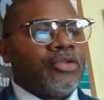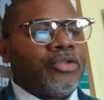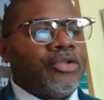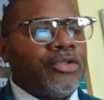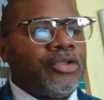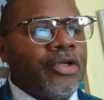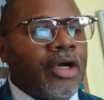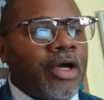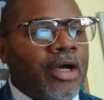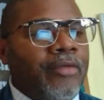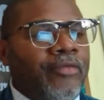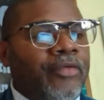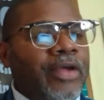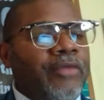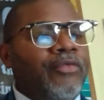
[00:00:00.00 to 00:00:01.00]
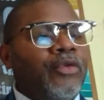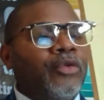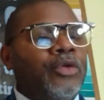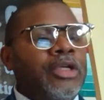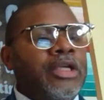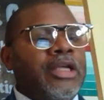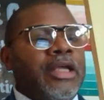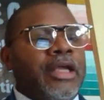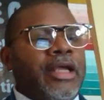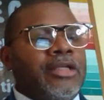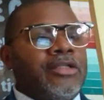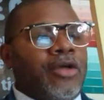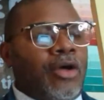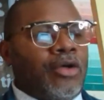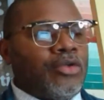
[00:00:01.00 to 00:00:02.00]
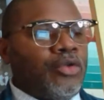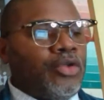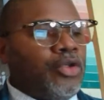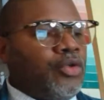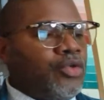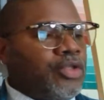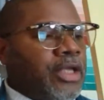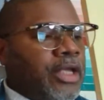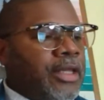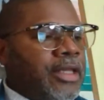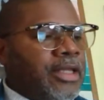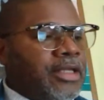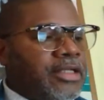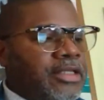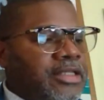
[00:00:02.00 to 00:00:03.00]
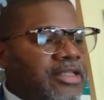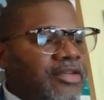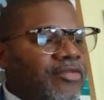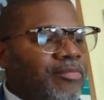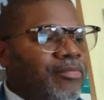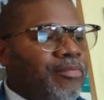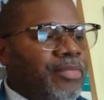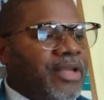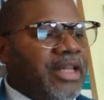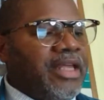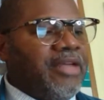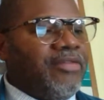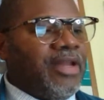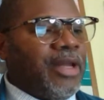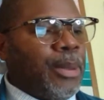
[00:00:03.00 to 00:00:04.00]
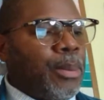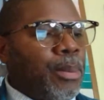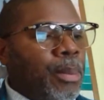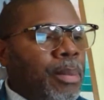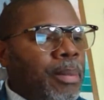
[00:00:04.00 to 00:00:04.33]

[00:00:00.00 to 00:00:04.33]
to God. Faithful is also used in, in the sense of believing,